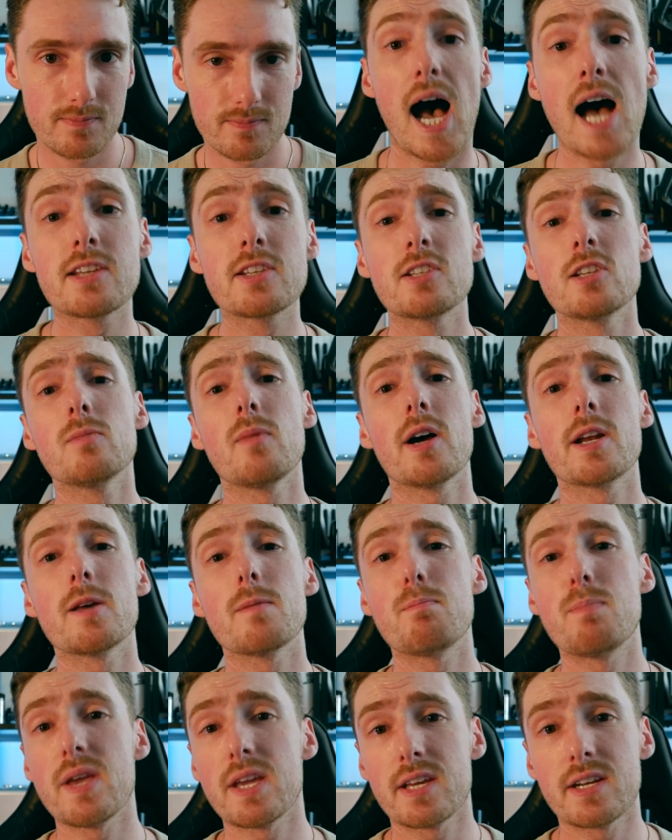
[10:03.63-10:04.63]
I had to do mine
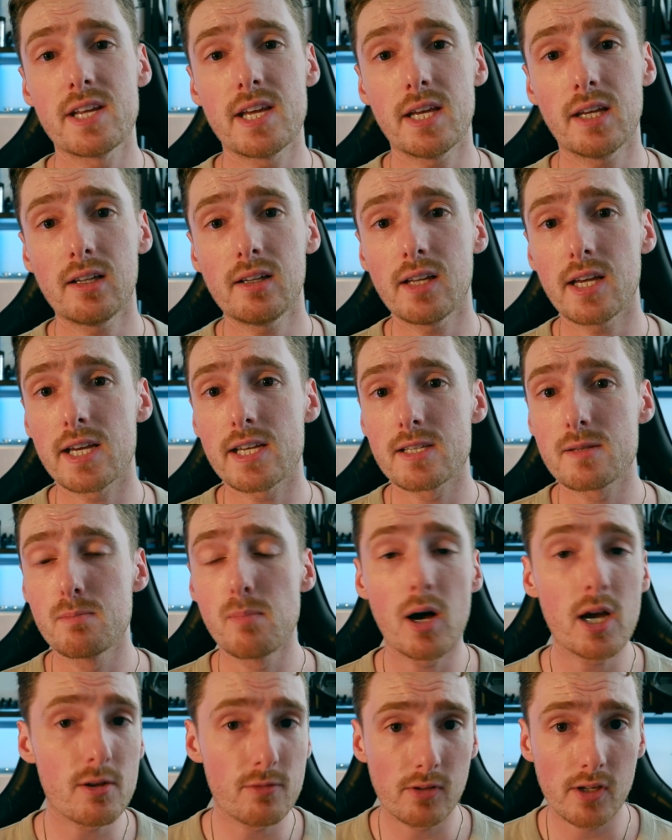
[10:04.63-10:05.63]
at Biggin Hill as
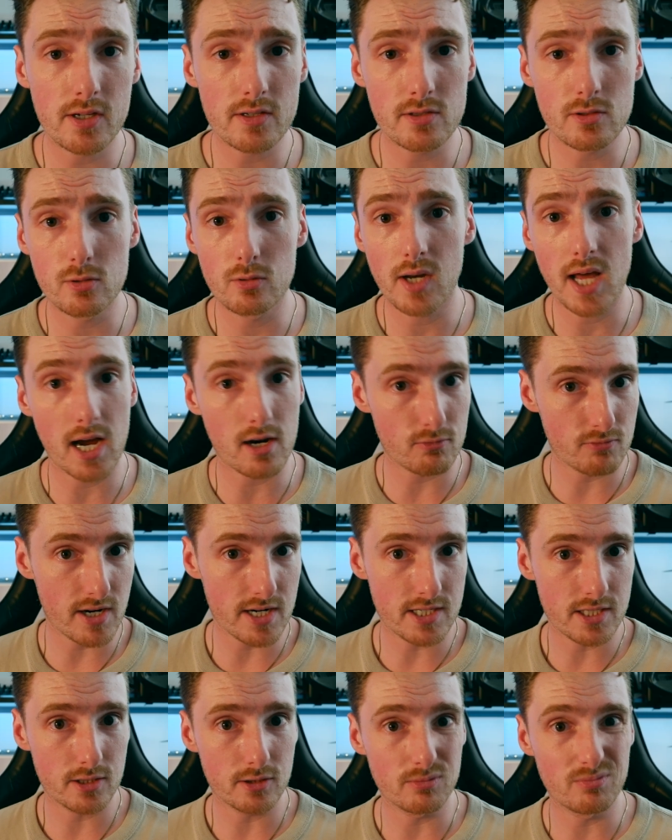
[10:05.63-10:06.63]
my flight school at
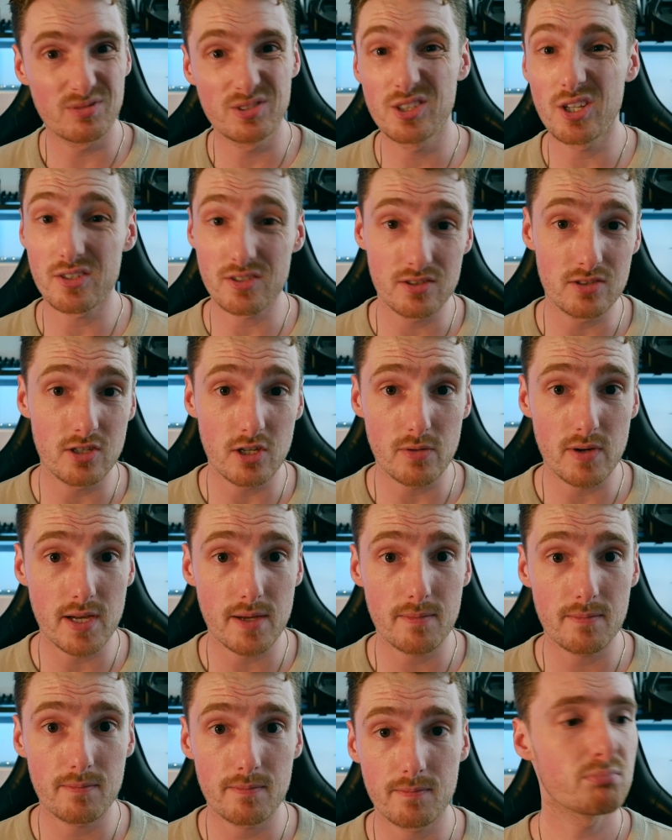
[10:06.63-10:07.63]
Redhill doesn't do
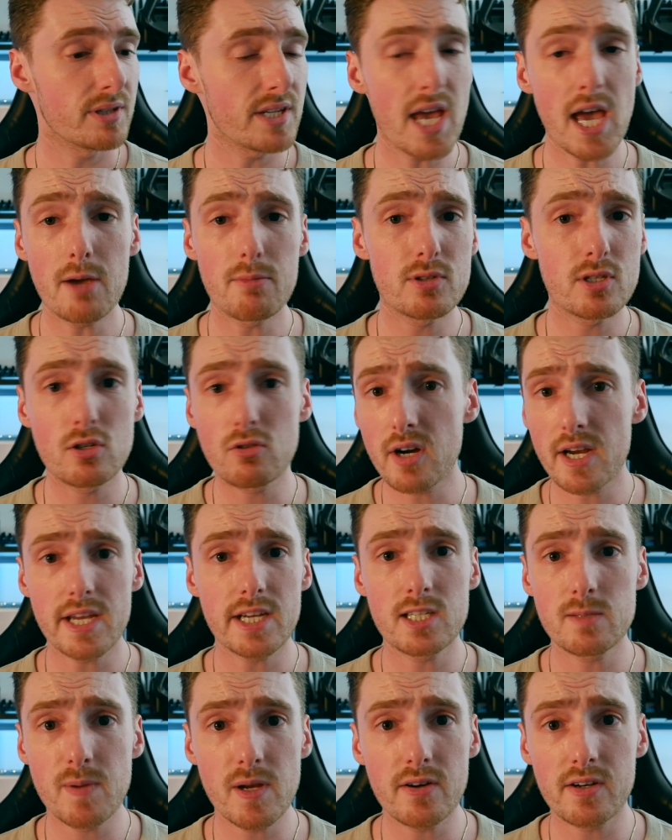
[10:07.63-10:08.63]
it. But yeah, it was a great
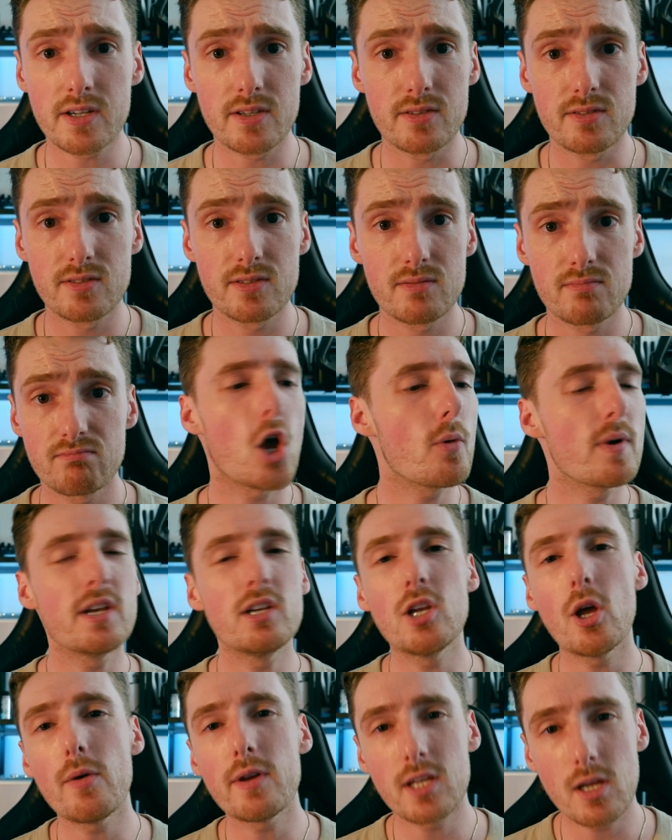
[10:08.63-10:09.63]
experience. Go
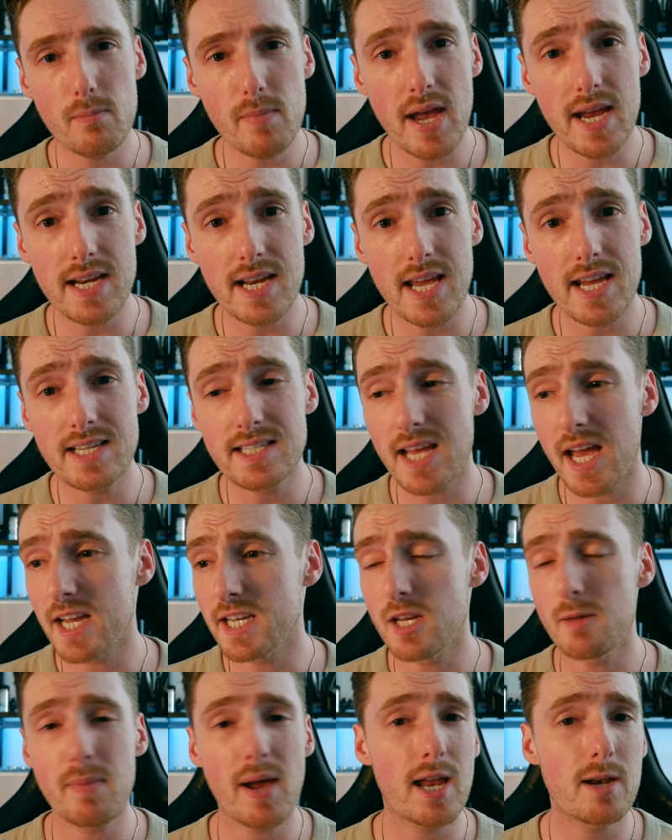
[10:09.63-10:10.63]
in knowing your maydays
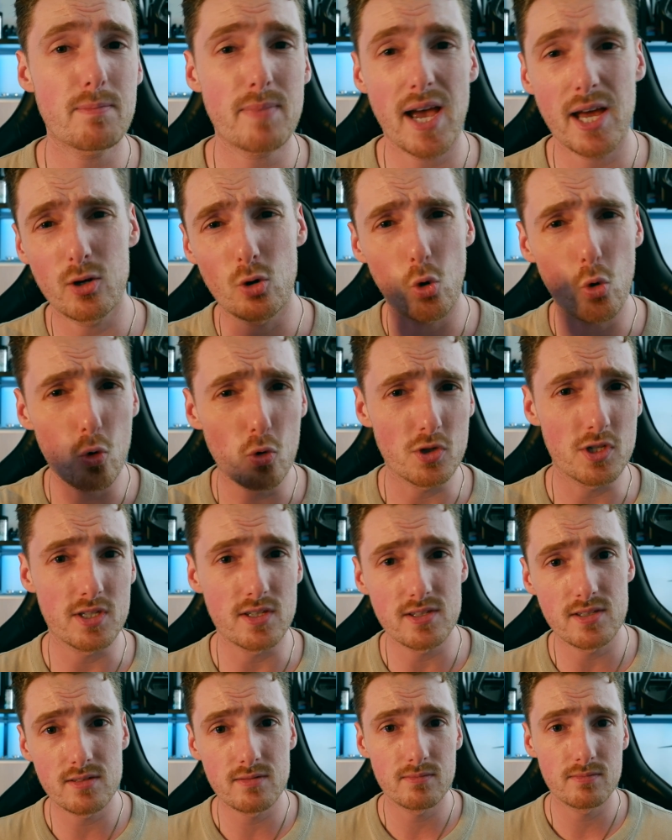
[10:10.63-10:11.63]
and your pan
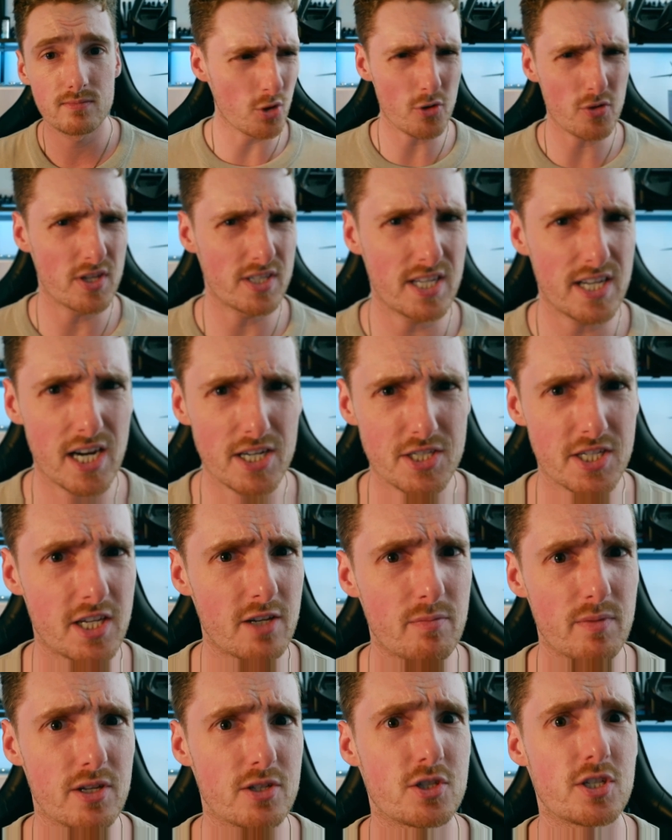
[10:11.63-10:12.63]
orders, although they did actually
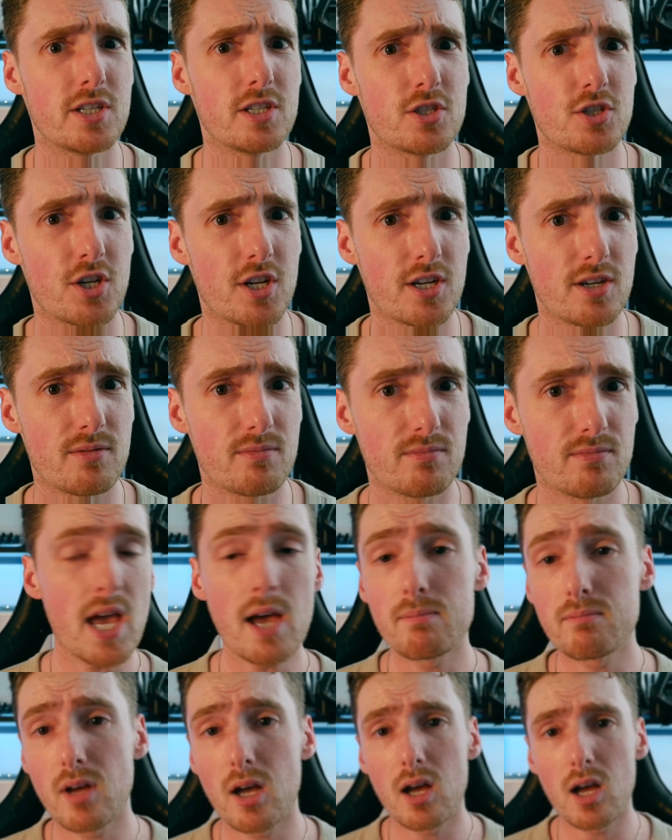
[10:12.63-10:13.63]
give me a cheat sheet. But
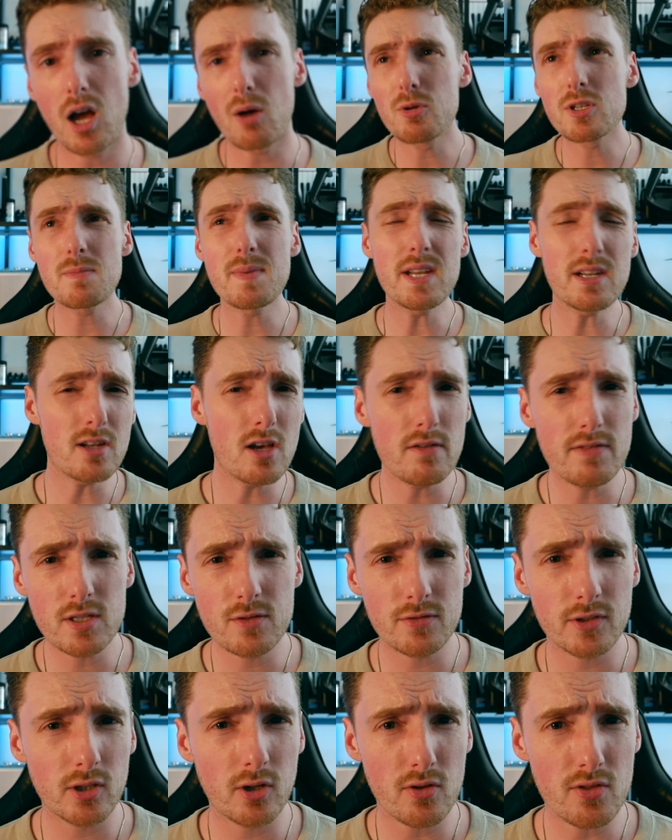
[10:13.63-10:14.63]
yeah, I was a bit
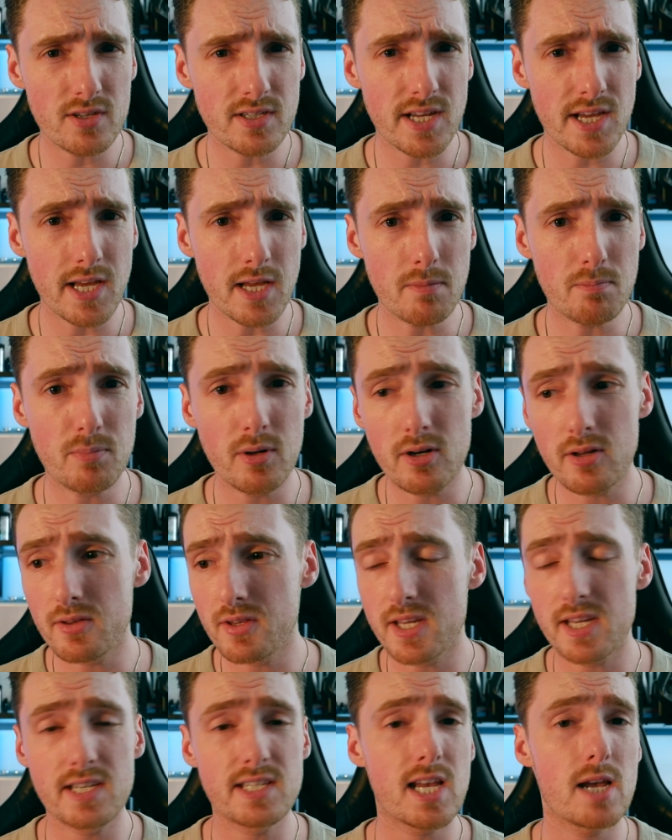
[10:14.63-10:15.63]
nervous for it on the day, but
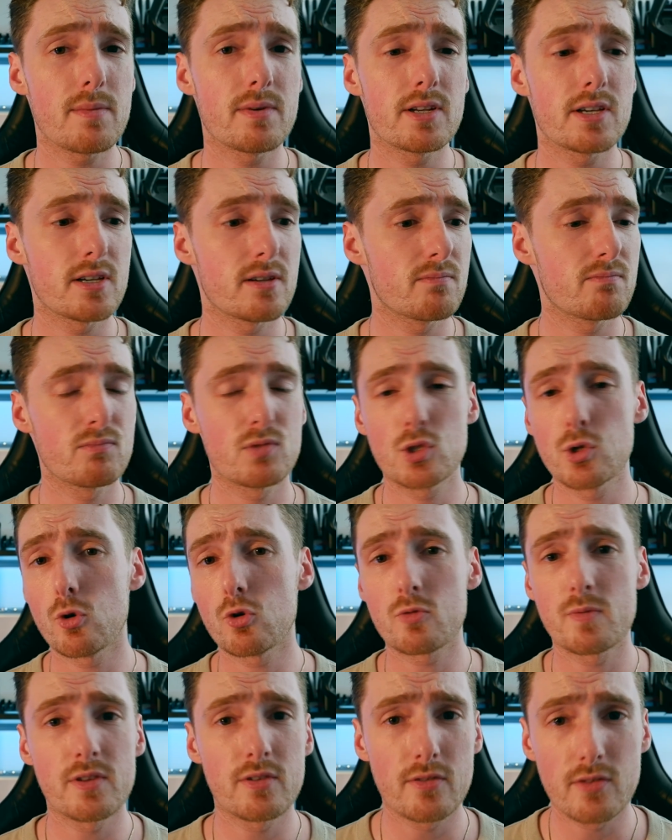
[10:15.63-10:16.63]
the examiner
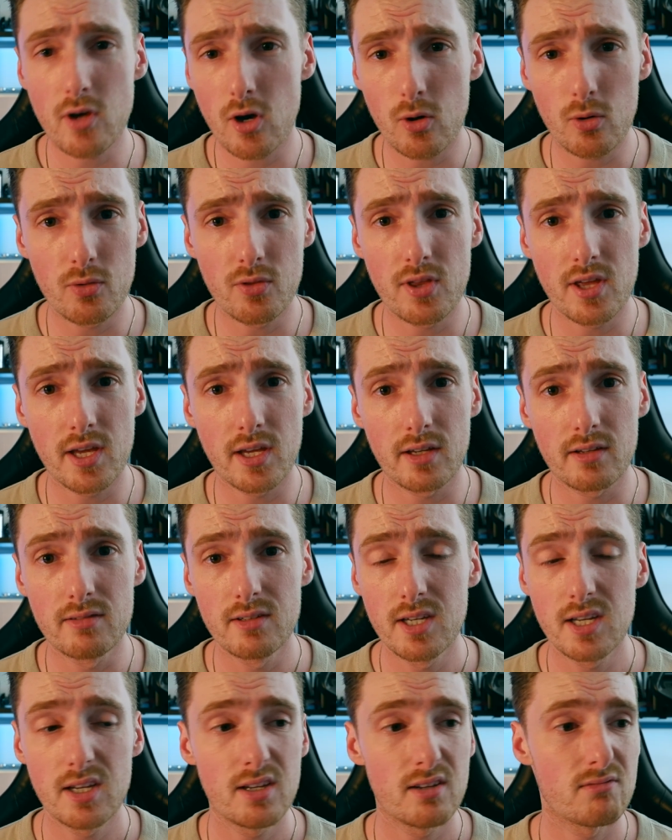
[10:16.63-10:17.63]
talked me through the whole thing,
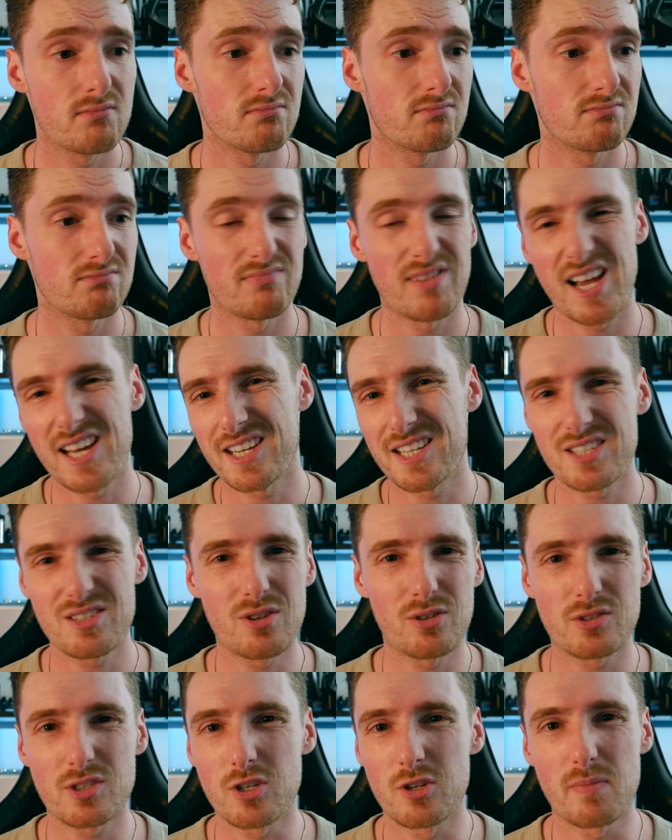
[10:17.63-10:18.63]
and it's
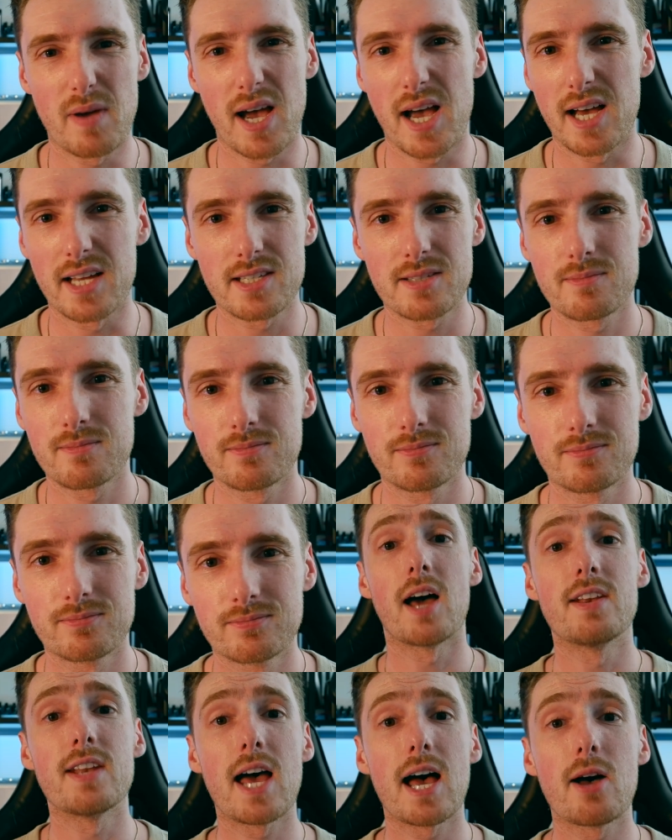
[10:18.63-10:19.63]
not too bad.
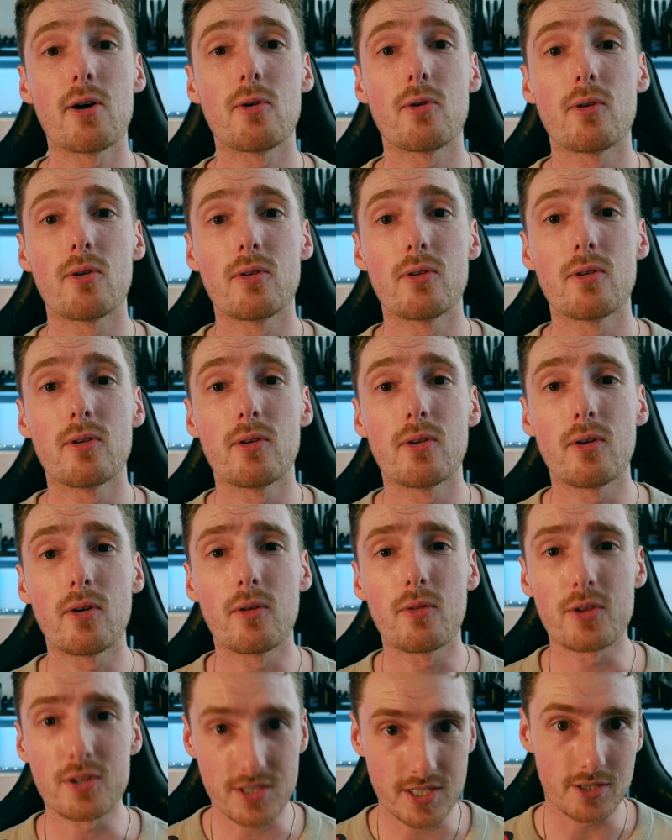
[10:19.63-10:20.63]
And now,
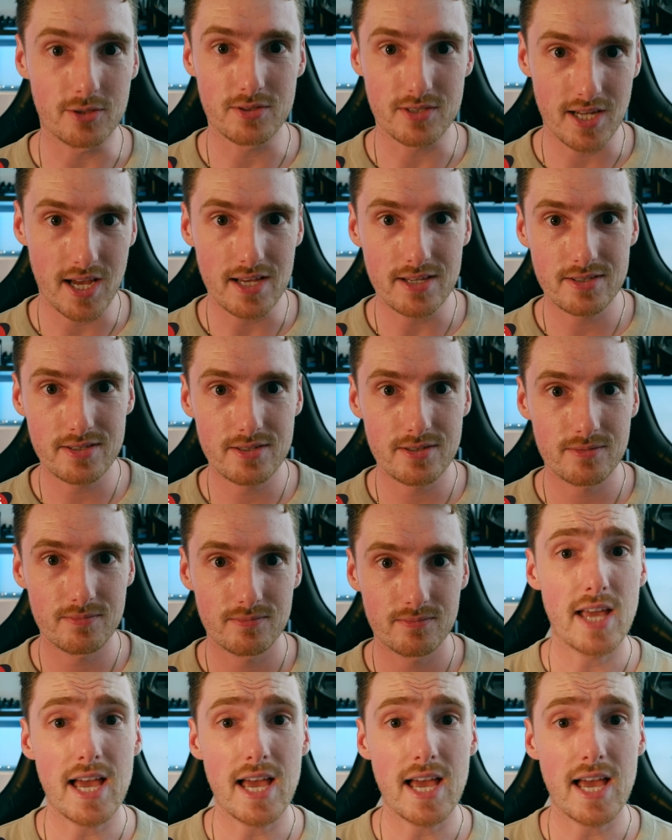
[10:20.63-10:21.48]
the skills test.